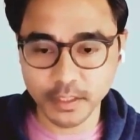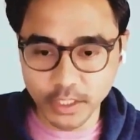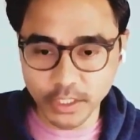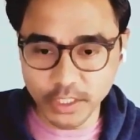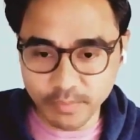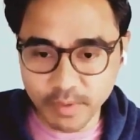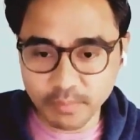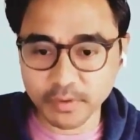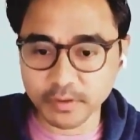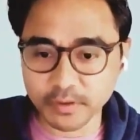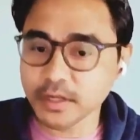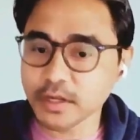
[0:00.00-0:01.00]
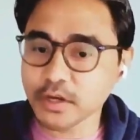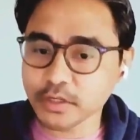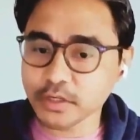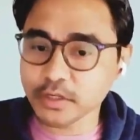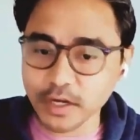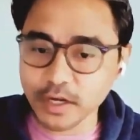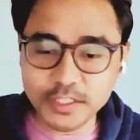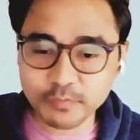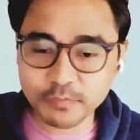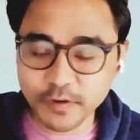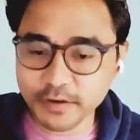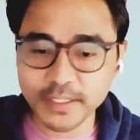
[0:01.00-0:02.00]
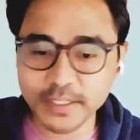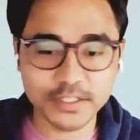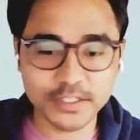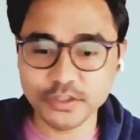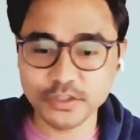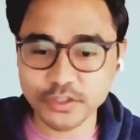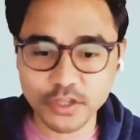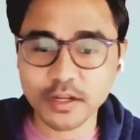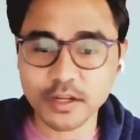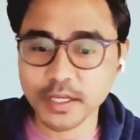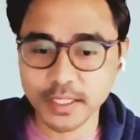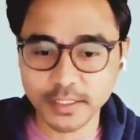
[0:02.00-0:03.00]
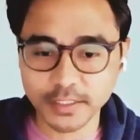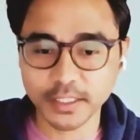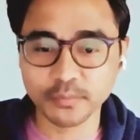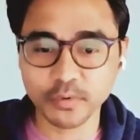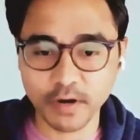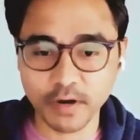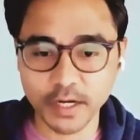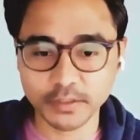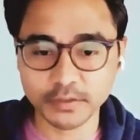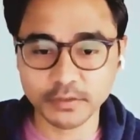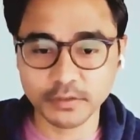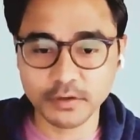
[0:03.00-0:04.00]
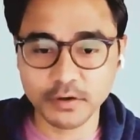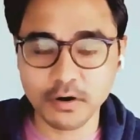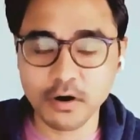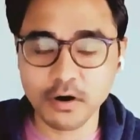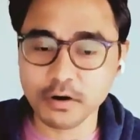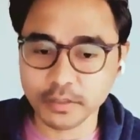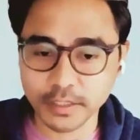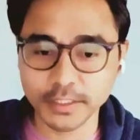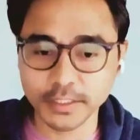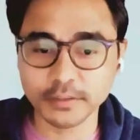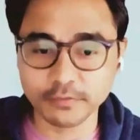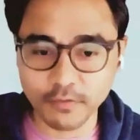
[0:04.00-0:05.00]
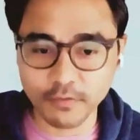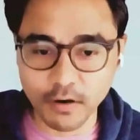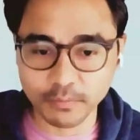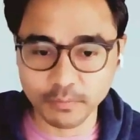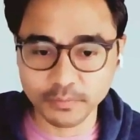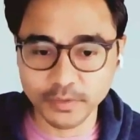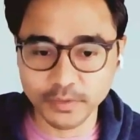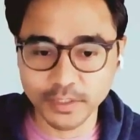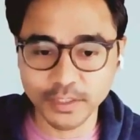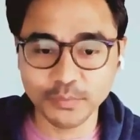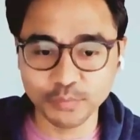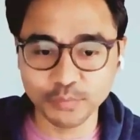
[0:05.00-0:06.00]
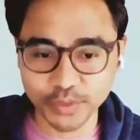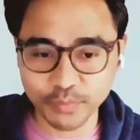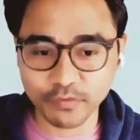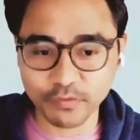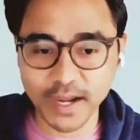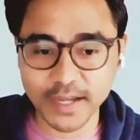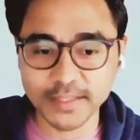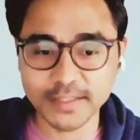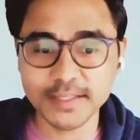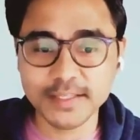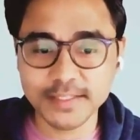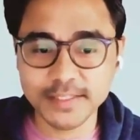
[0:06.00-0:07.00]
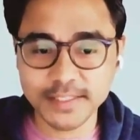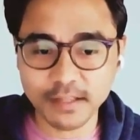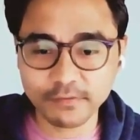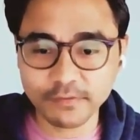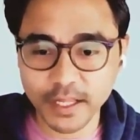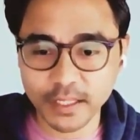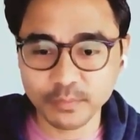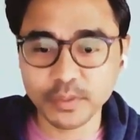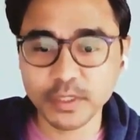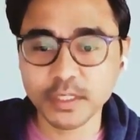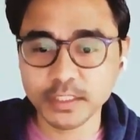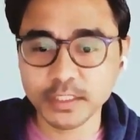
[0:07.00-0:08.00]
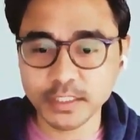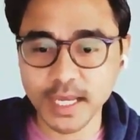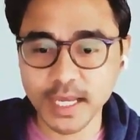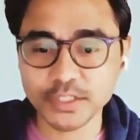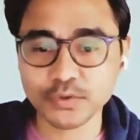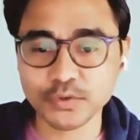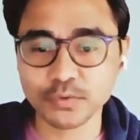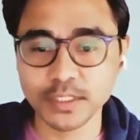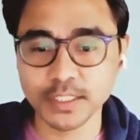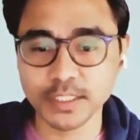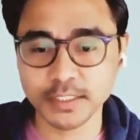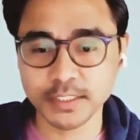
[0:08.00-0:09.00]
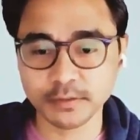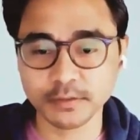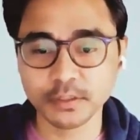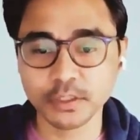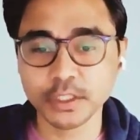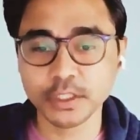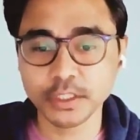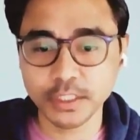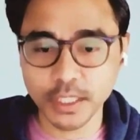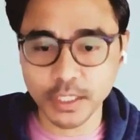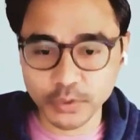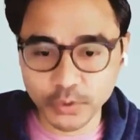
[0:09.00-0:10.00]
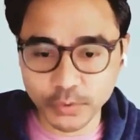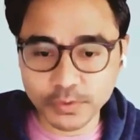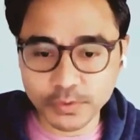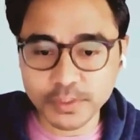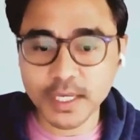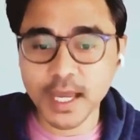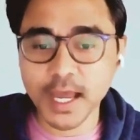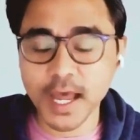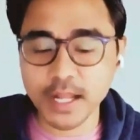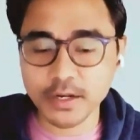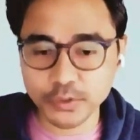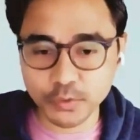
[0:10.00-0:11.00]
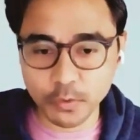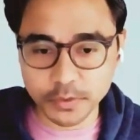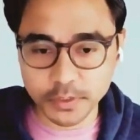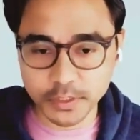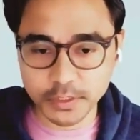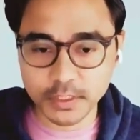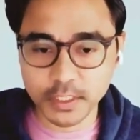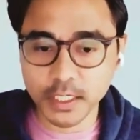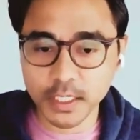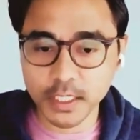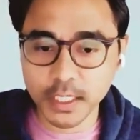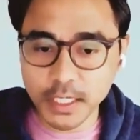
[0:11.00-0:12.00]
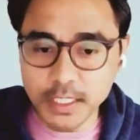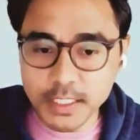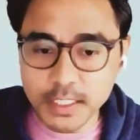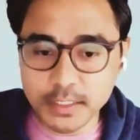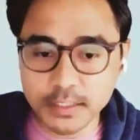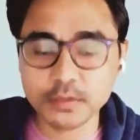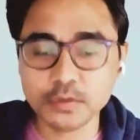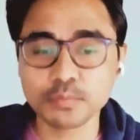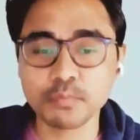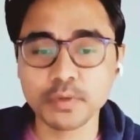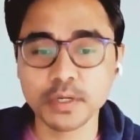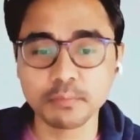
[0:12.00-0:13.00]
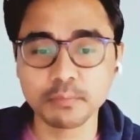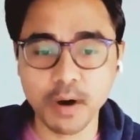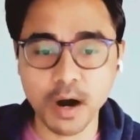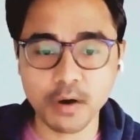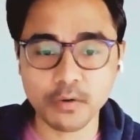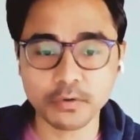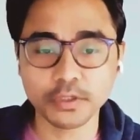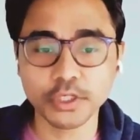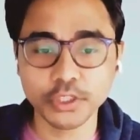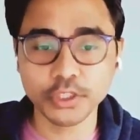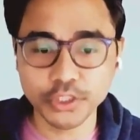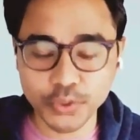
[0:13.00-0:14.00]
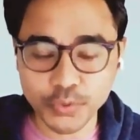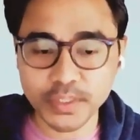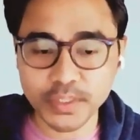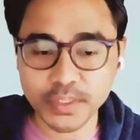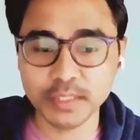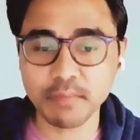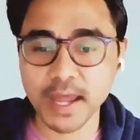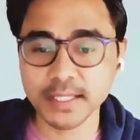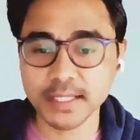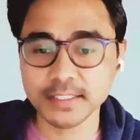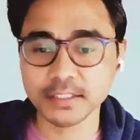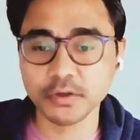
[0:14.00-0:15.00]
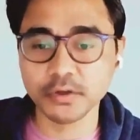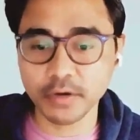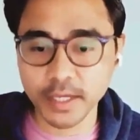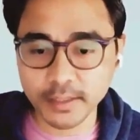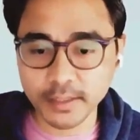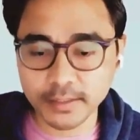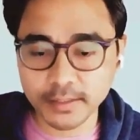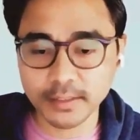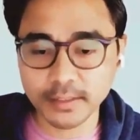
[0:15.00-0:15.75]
Remember, Godsphere is not a healthcare provider or a clinical firm. We provide self-help gastrointestinal care tools and resources intended to empower you in managing your health,